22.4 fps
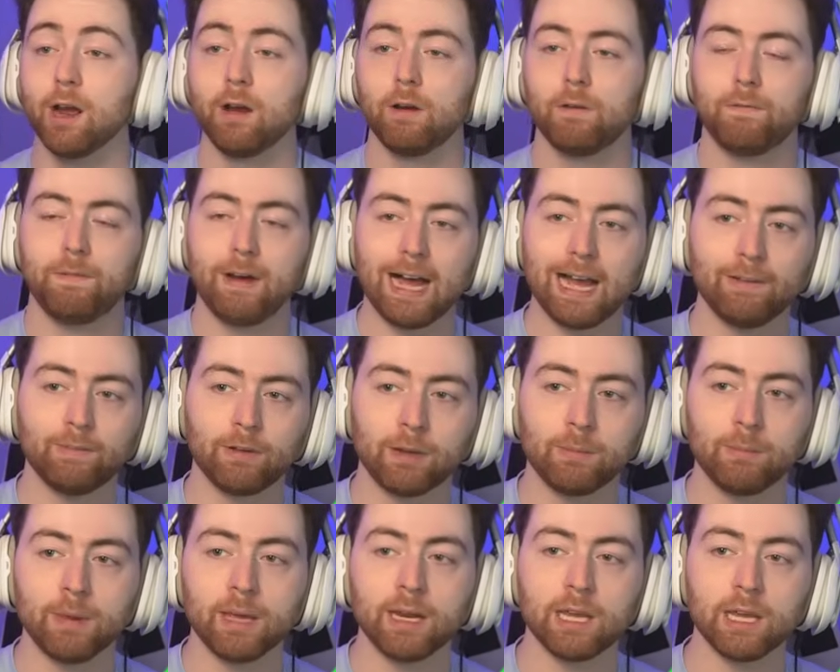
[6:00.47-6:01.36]
5 on
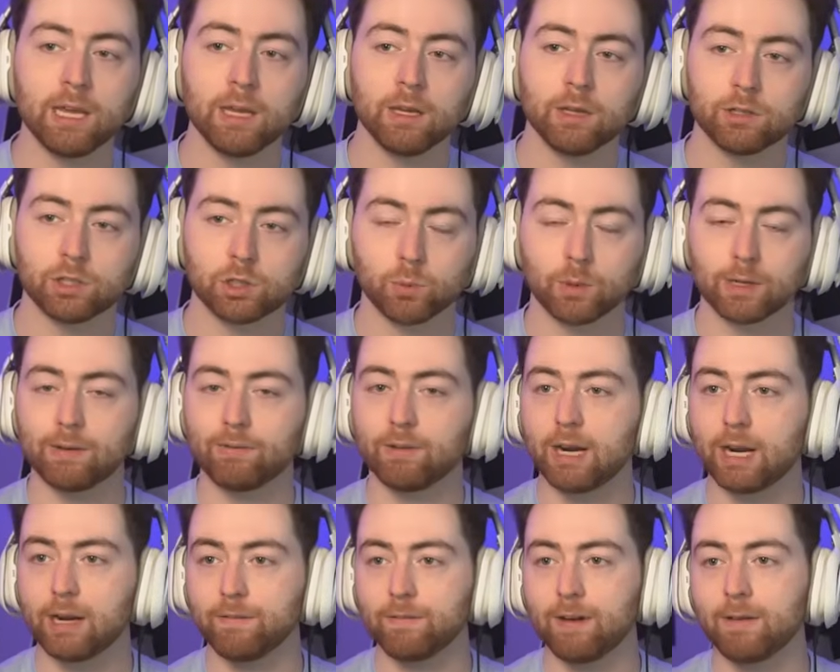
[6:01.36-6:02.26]
midi, so we're gonna have a
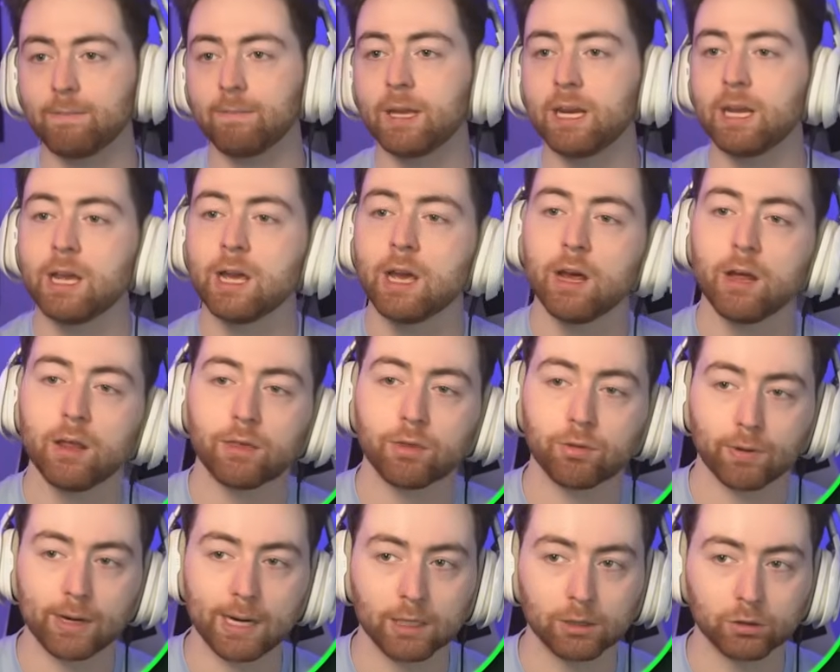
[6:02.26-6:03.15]
95 midi,
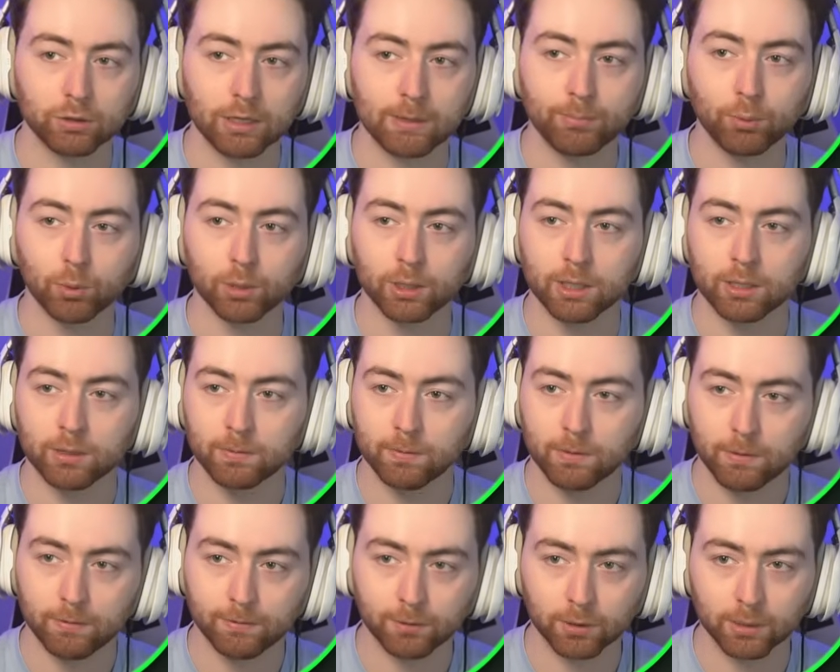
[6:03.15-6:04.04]
3 on 3-pointer
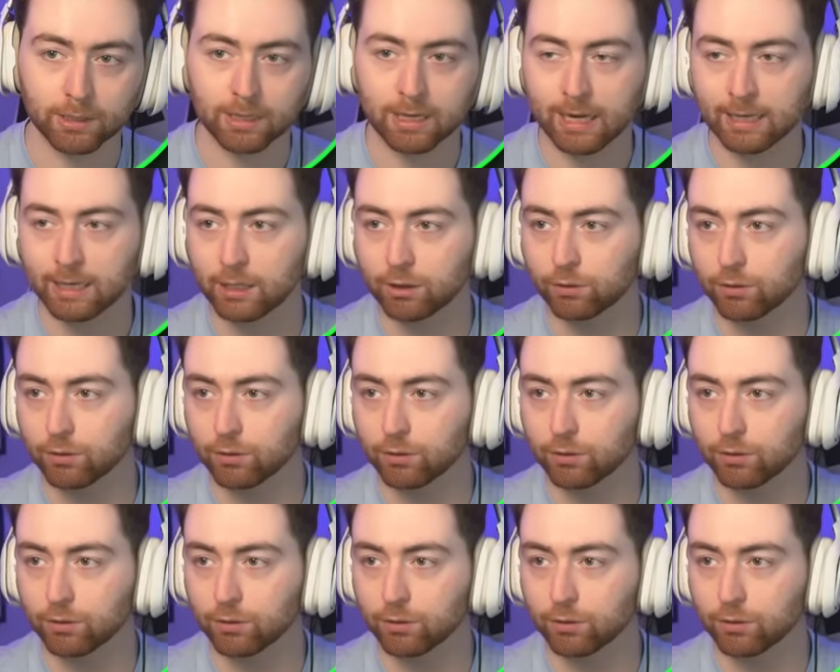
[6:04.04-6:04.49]
for a 93